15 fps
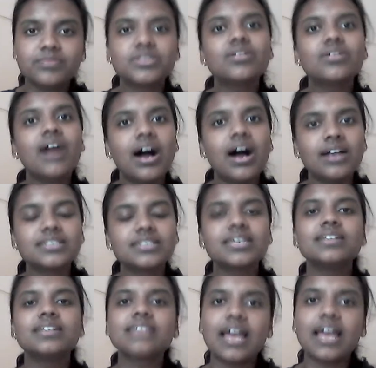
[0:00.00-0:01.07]
comes to
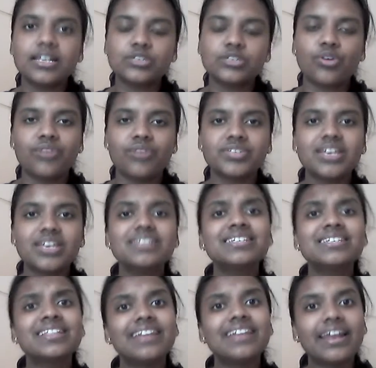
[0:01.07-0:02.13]
hard skills and soft
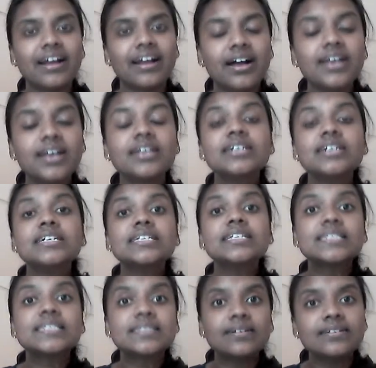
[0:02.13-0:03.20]
skills, there are
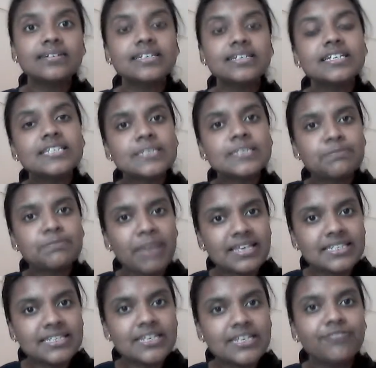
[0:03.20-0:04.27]
certain
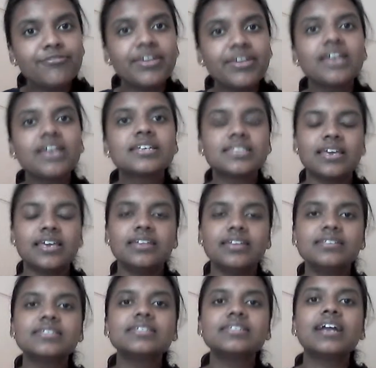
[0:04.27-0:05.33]
specific
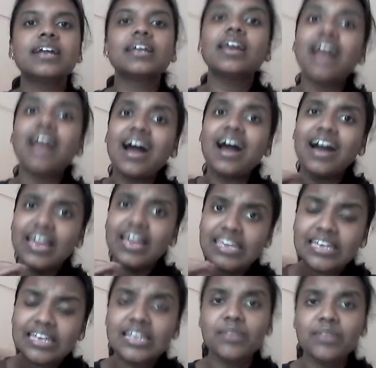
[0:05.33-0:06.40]
skills that are
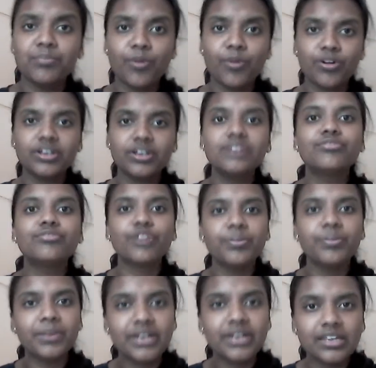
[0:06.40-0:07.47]
highly important for
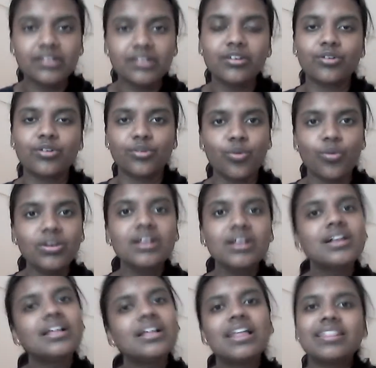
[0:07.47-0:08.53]
a particular role
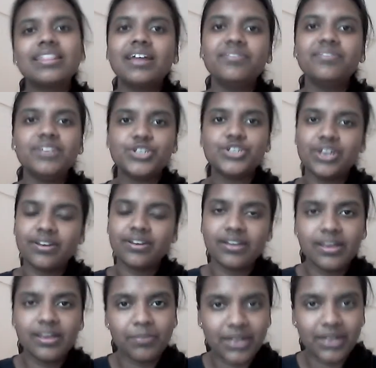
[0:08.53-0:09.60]
that we
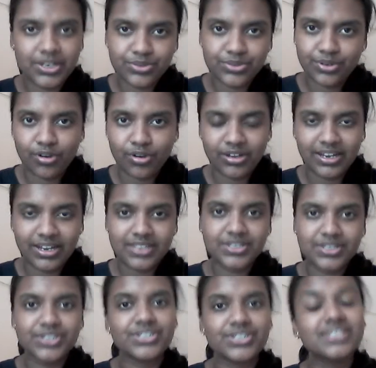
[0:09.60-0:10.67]
generally apply to in
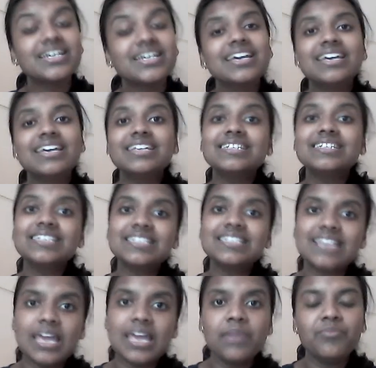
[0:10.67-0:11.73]
organizations. It is the
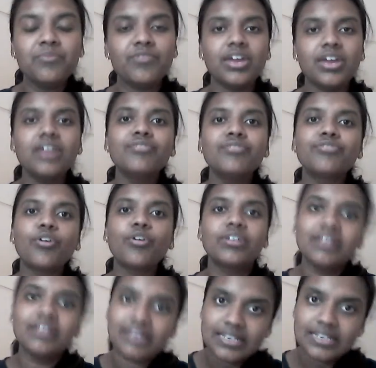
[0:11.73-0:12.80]
same way for
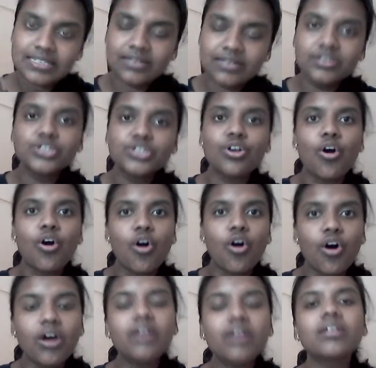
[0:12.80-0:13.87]
a research
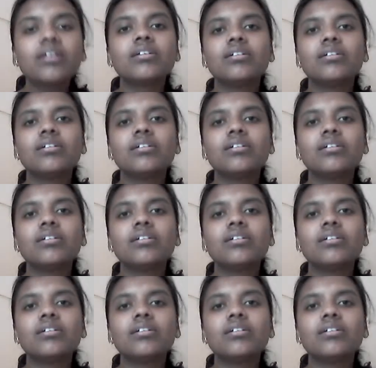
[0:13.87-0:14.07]
or